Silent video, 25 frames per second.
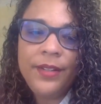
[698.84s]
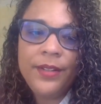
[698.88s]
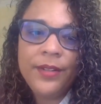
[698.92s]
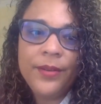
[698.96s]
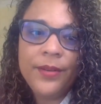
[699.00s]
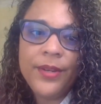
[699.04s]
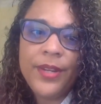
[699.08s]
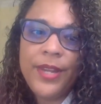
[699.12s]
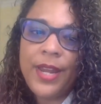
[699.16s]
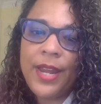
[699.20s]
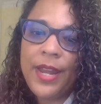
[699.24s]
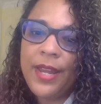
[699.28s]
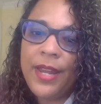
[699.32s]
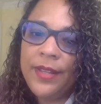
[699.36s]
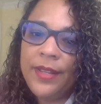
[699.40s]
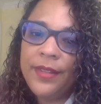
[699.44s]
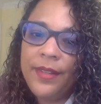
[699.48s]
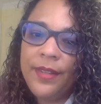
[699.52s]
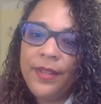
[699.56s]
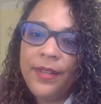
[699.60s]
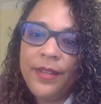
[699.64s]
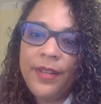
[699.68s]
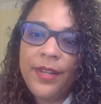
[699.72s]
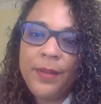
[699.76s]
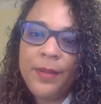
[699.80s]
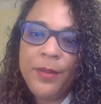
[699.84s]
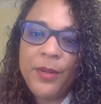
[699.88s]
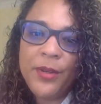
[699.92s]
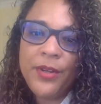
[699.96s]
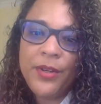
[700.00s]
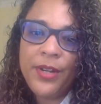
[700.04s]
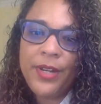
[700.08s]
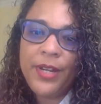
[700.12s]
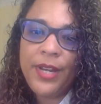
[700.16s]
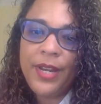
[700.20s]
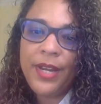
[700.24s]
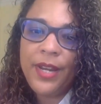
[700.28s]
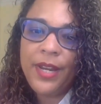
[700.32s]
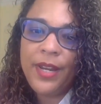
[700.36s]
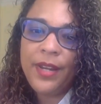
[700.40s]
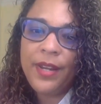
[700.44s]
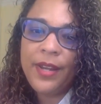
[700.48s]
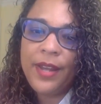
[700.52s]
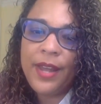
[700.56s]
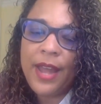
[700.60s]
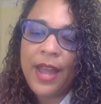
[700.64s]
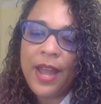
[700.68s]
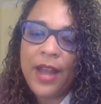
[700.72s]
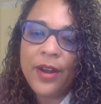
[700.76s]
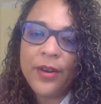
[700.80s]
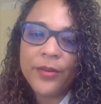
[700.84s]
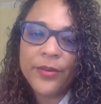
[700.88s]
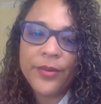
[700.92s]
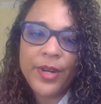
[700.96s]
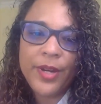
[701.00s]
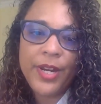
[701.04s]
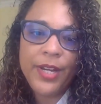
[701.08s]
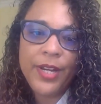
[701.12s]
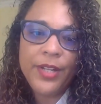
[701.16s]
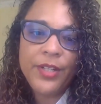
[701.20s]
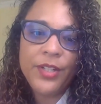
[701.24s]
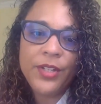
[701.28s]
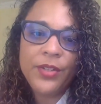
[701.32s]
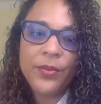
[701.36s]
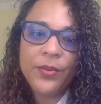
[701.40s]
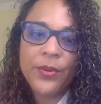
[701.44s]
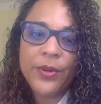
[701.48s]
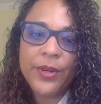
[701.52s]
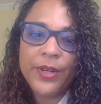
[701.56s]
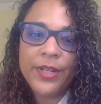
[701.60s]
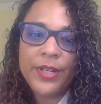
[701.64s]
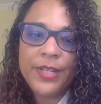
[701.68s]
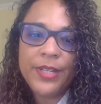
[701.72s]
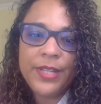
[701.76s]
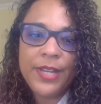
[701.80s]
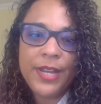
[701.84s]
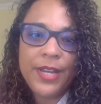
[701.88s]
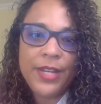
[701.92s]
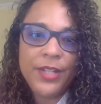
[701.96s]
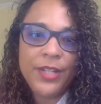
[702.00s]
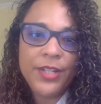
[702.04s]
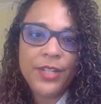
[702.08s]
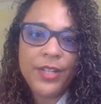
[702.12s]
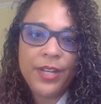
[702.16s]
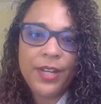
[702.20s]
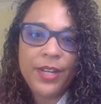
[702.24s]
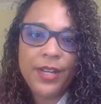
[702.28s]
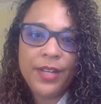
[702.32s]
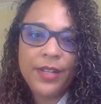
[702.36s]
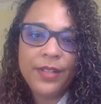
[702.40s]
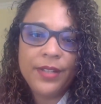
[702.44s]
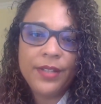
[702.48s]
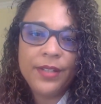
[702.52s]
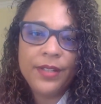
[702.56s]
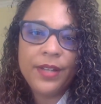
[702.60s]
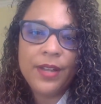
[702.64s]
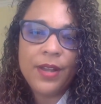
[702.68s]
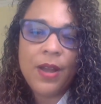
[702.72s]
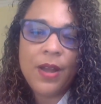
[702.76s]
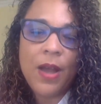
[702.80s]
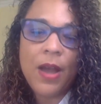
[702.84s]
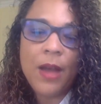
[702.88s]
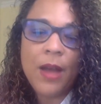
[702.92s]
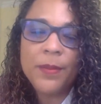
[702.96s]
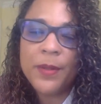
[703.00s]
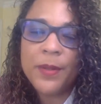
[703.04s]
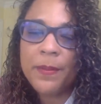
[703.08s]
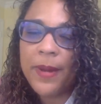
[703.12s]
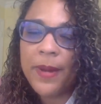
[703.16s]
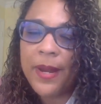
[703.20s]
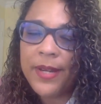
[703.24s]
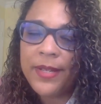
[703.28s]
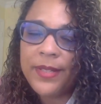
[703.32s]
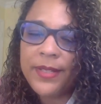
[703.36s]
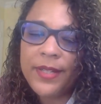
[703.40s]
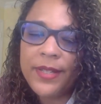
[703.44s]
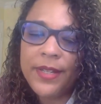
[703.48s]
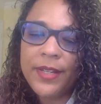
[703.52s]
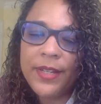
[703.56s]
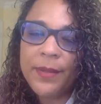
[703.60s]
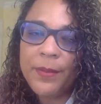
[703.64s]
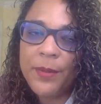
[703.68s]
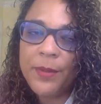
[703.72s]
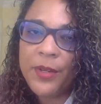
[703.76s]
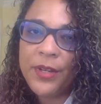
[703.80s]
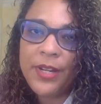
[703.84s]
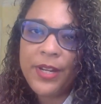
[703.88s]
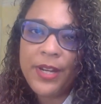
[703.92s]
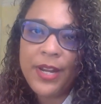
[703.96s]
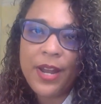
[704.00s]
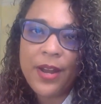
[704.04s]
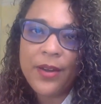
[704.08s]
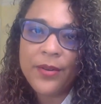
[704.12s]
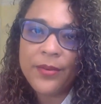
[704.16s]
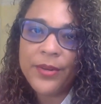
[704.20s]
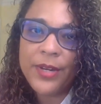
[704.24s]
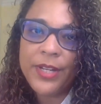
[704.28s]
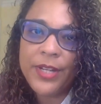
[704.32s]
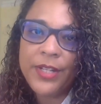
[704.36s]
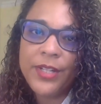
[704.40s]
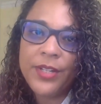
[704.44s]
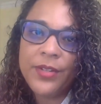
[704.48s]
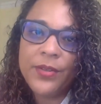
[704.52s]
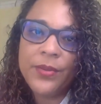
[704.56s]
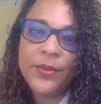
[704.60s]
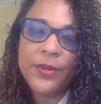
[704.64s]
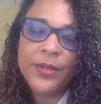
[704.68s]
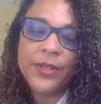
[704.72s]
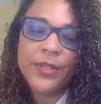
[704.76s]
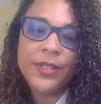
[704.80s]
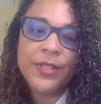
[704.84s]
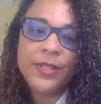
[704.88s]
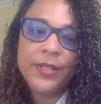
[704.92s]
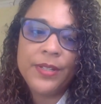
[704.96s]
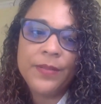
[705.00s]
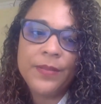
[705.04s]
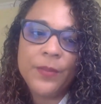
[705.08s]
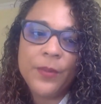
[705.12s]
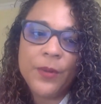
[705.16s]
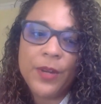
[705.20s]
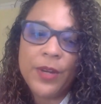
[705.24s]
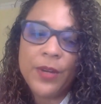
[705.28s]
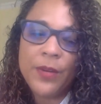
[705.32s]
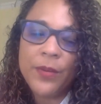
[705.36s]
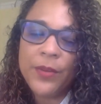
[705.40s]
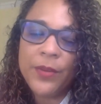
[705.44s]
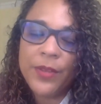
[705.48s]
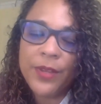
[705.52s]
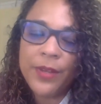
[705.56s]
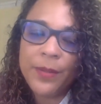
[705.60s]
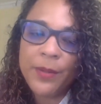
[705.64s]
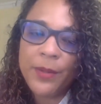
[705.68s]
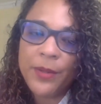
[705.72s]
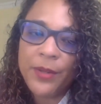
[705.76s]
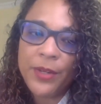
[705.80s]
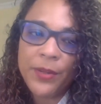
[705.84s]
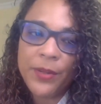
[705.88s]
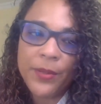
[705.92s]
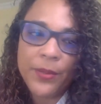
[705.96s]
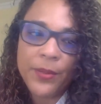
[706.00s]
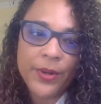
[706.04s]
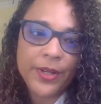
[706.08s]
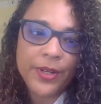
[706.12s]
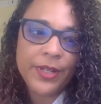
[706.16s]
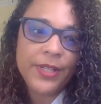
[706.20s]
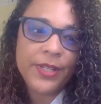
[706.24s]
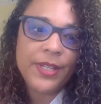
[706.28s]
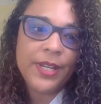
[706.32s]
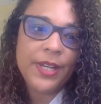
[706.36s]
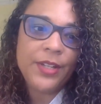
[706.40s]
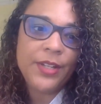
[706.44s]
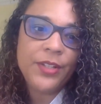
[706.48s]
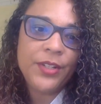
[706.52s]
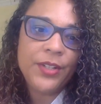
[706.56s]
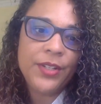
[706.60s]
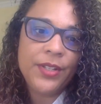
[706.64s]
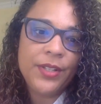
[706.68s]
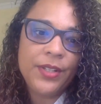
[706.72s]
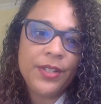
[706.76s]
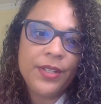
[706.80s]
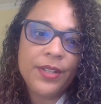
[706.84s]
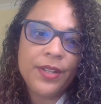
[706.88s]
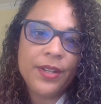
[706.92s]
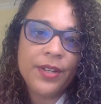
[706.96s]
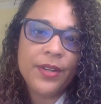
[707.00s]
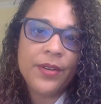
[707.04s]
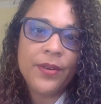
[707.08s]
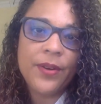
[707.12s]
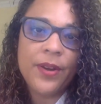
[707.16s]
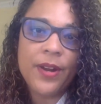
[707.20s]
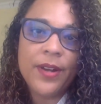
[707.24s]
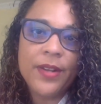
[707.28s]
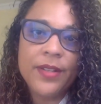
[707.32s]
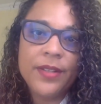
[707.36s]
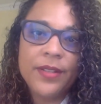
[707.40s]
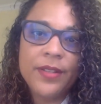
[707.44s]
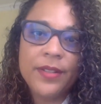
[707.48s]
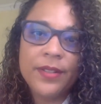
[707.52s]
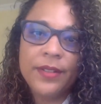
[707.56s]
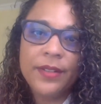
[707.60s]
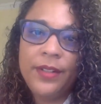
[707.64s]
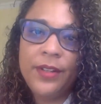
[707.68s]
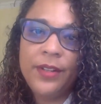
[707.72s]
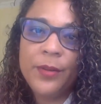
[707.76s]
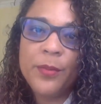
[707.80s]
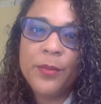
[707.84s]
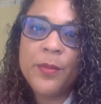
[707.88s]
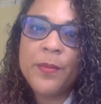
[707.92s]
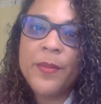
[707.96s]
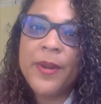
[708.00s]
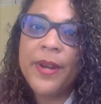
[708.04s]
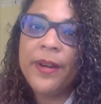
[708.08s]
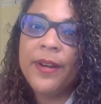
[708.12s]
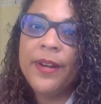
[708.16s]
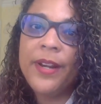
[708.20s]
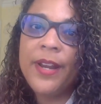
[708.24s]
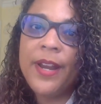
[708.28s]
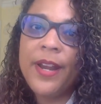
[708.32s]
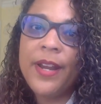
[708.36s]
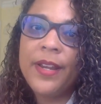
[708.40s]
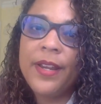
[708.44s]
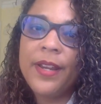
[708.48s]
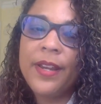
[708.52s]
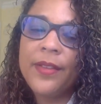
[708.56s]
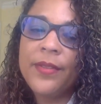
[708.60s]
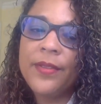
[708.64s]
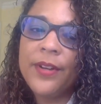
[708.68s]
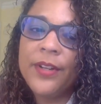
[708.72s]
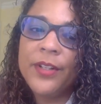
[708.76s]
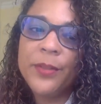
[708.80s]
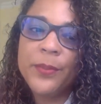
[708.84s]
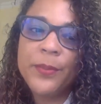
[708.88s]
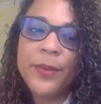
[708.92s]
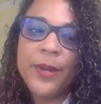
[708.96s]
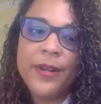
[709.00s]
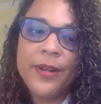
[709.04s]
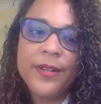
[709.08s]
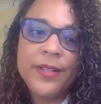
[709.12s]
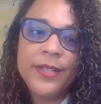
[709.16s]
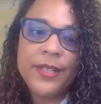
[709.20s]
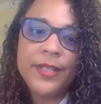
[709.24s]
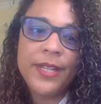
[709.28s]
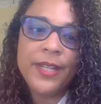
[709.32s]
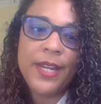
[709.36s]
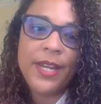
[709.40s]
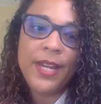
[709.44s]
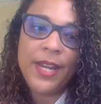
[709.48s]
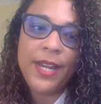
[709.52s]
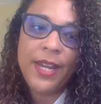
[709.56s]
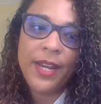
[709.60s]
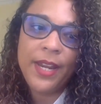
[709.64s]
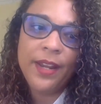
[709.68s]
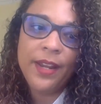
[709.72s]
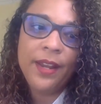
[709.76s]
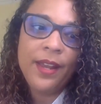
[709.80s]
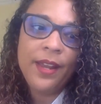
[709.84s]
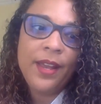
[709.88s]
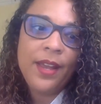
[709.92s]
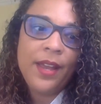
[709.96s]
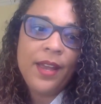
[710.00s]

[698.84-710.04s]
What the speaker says: again, the community outreach and organization, optimizing community outreach and working with community organizations across, Mamaroneck and Larchmont is key.